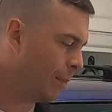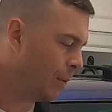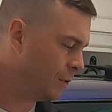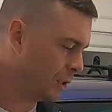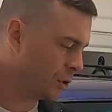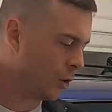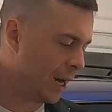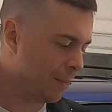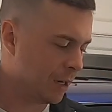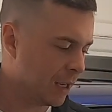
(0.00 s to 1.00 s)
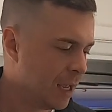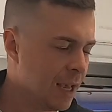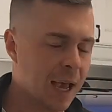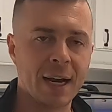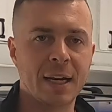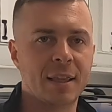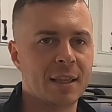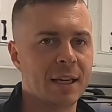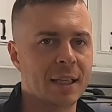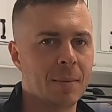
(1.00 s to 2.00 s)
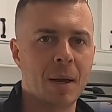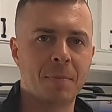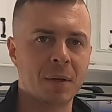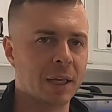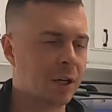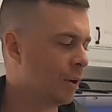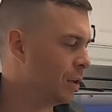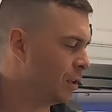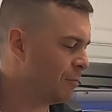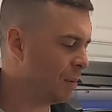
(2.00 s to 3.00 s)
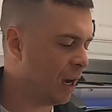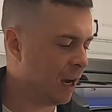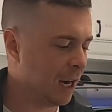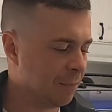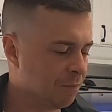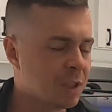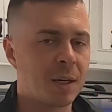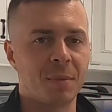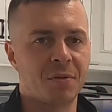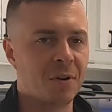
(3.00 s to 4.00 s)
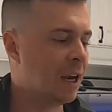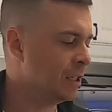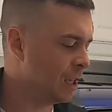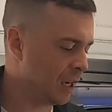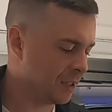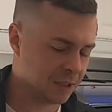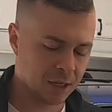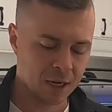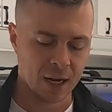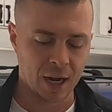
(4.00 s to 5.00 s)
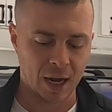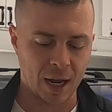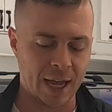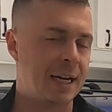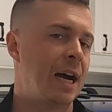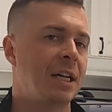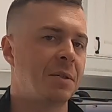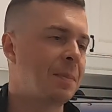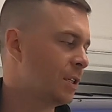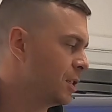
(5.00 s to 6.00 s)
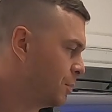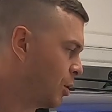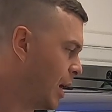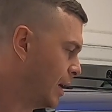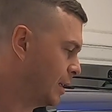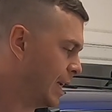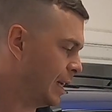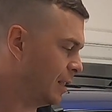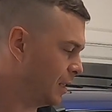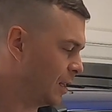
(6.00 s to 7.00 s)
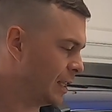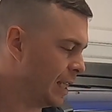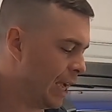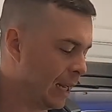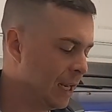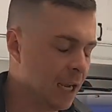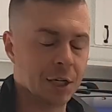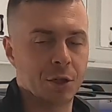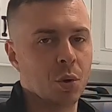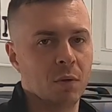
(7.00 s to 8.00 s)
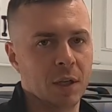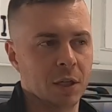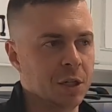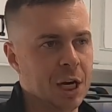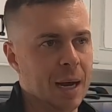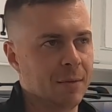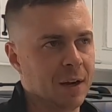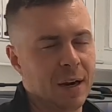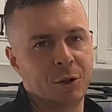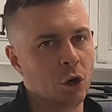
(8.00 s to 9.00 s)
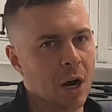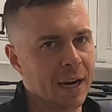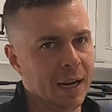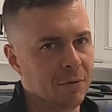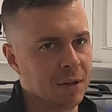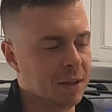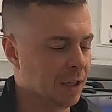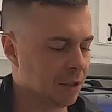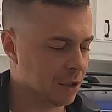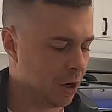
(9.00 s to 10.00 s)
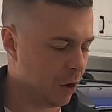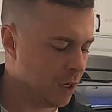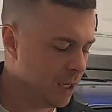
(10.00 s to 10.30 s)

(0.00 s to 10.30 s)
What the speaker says: of just grabbing anything that might be lingering or left behind, some of the fine dust, any high spots of the product, anything like that, and just do a really good job of kind of drying everything. So